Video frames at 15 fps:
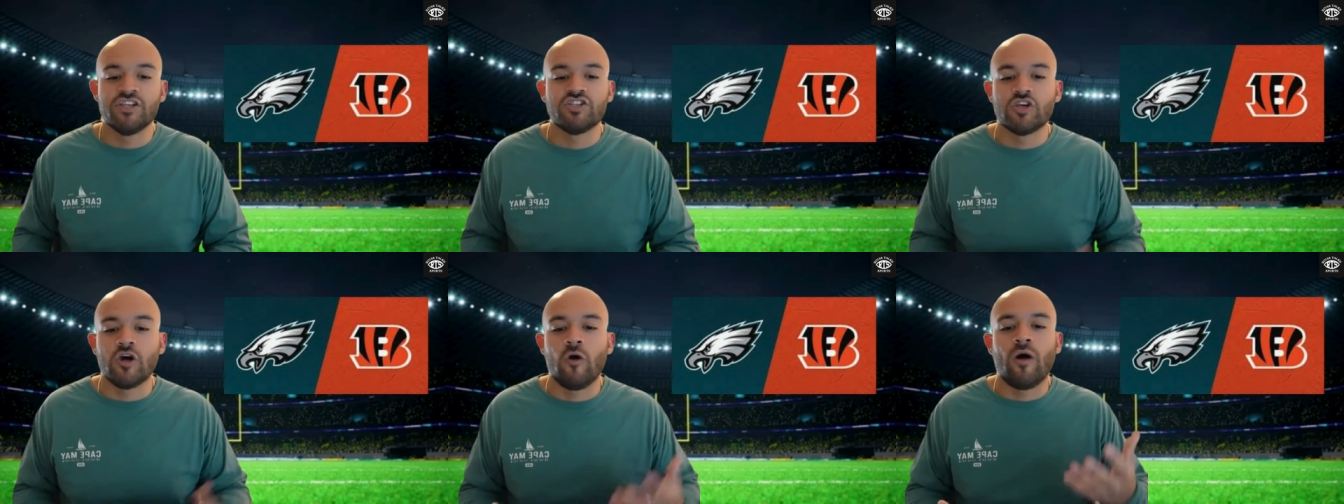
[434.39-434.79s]

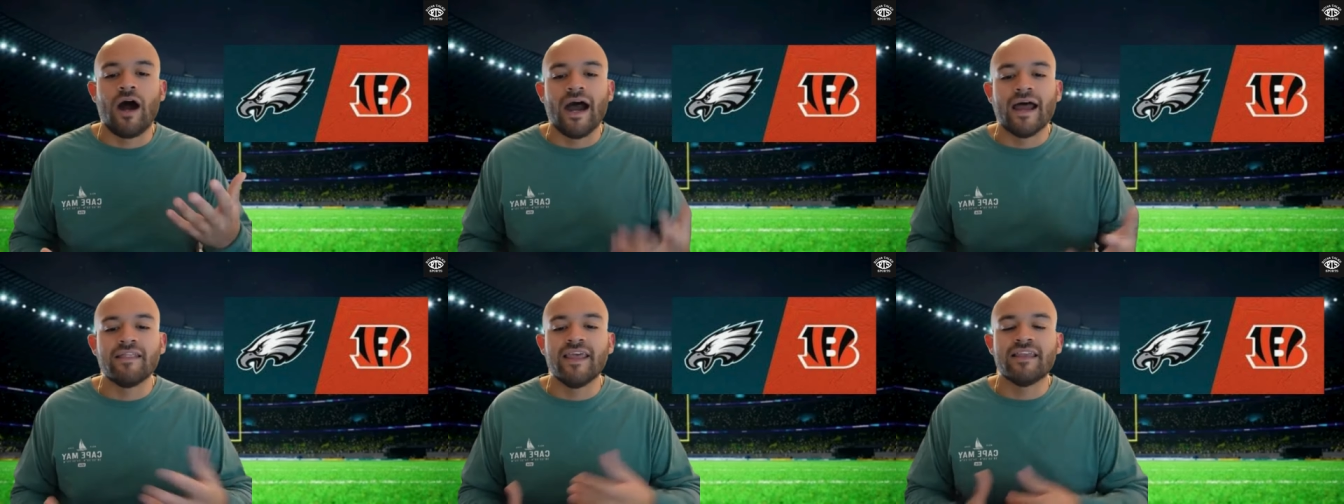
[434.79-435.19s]
So
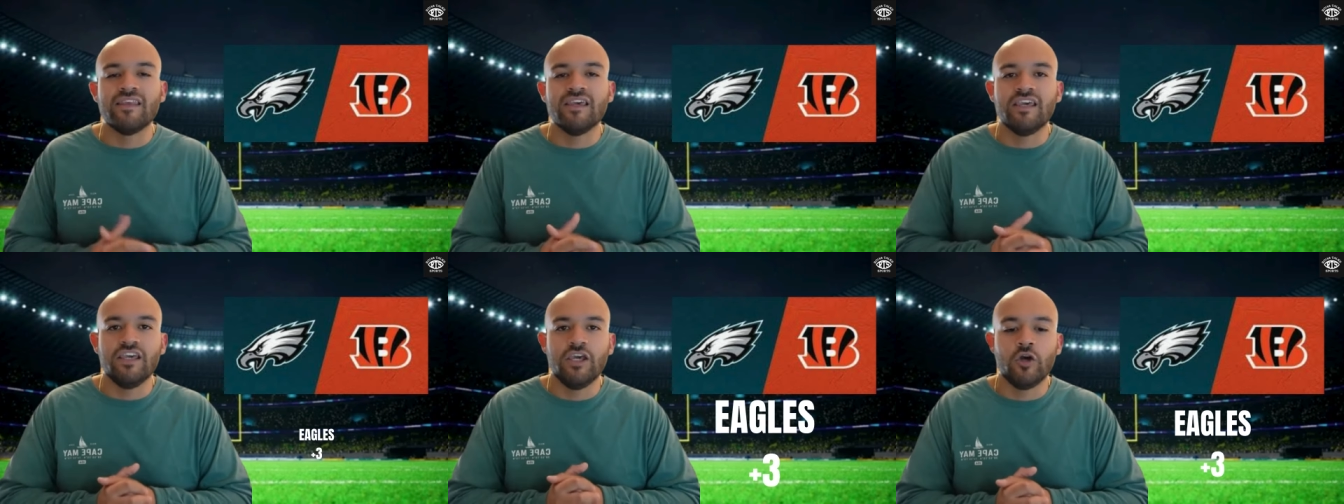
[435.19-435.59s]
I like
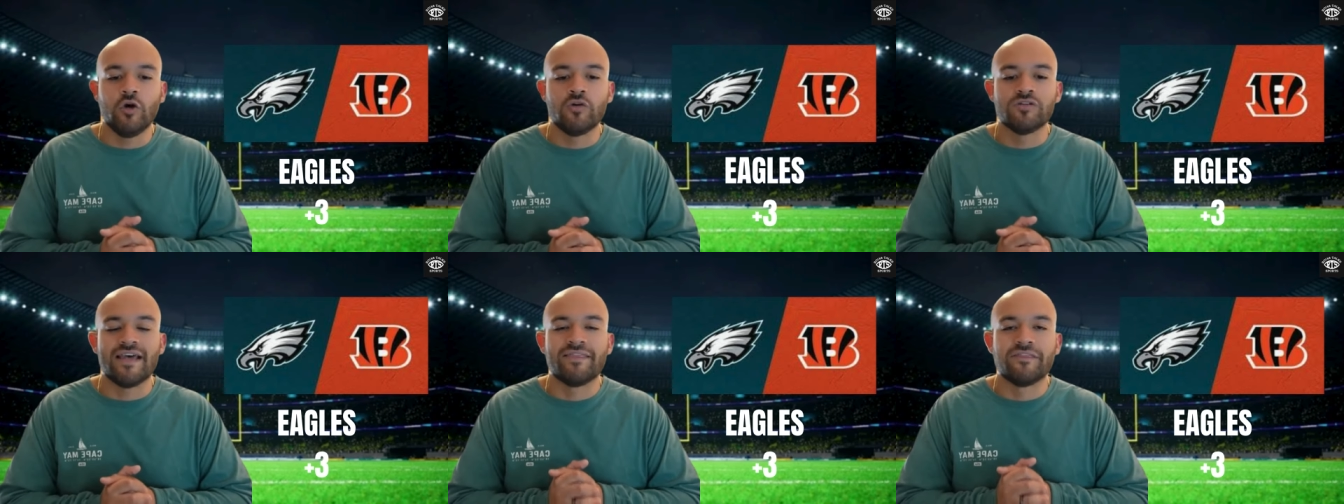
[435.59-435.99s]
the
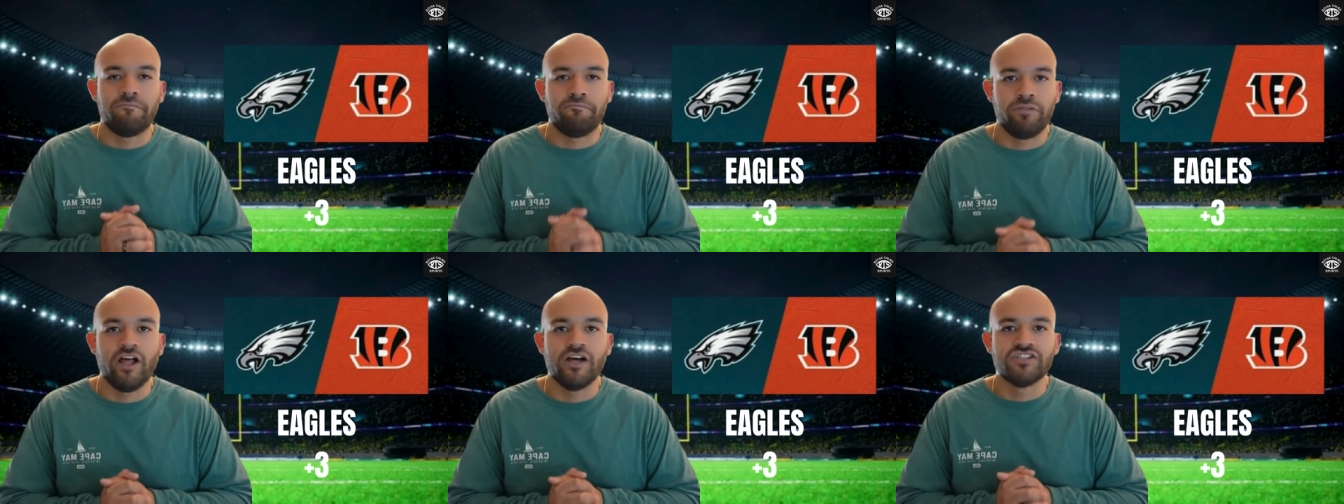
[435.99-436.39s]
Eagles at the
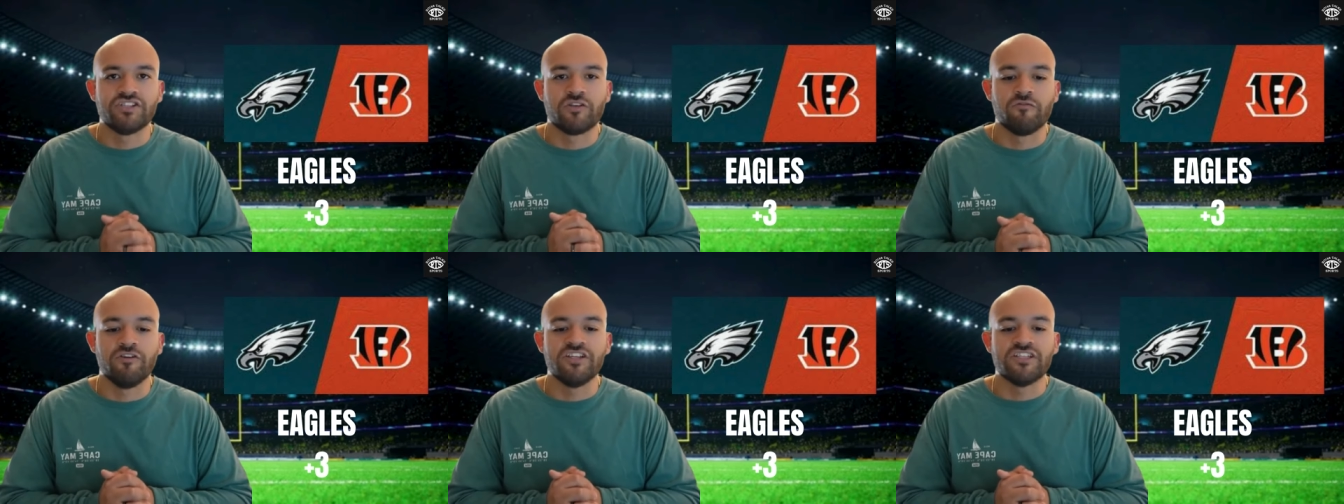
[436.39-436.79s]

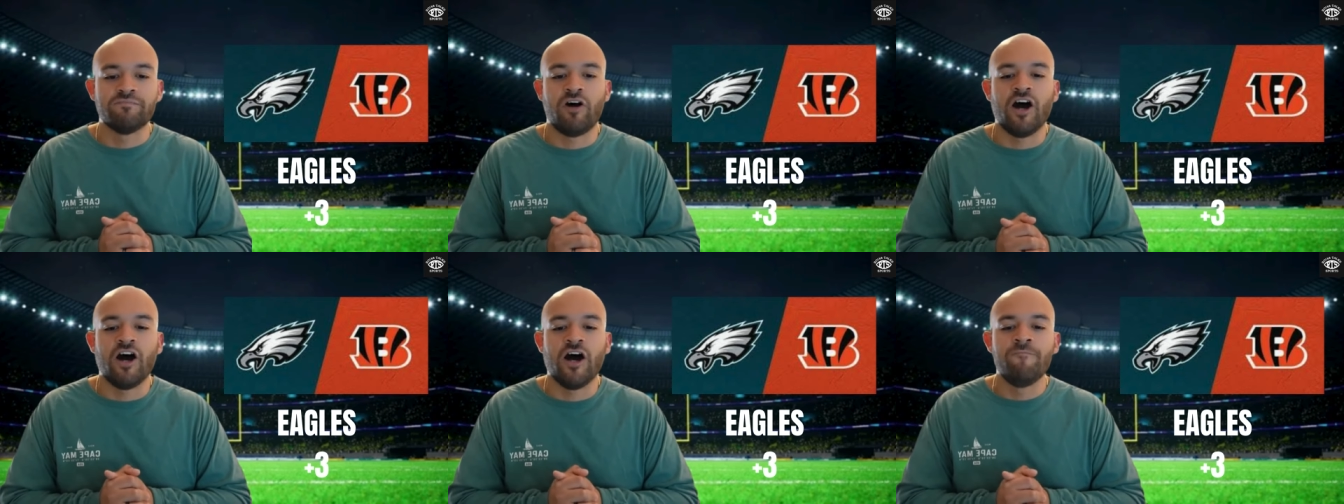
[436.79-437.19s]
+3
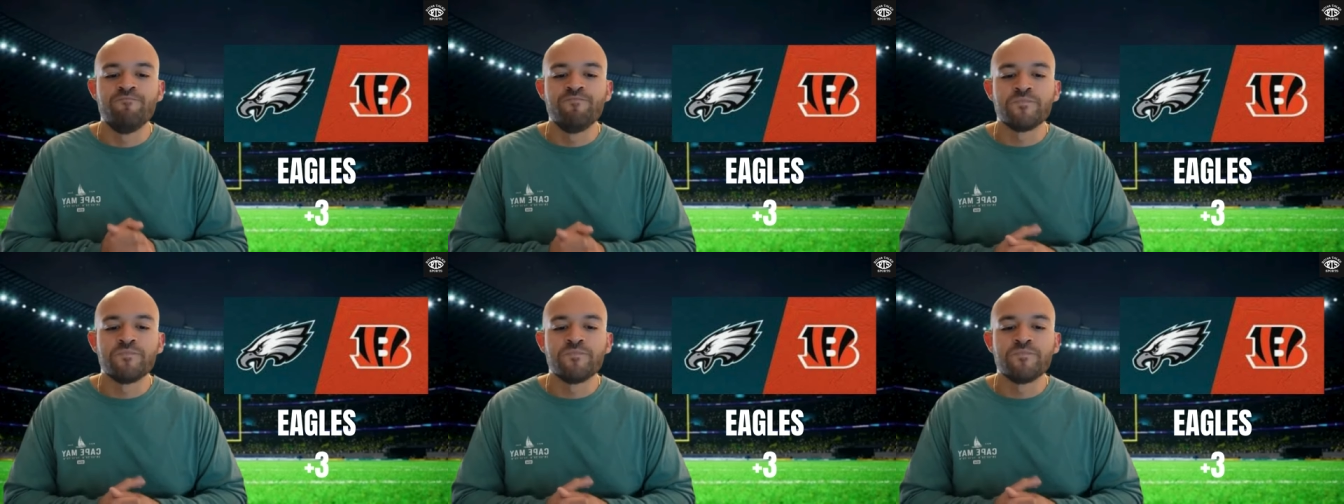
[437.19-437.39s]
spot.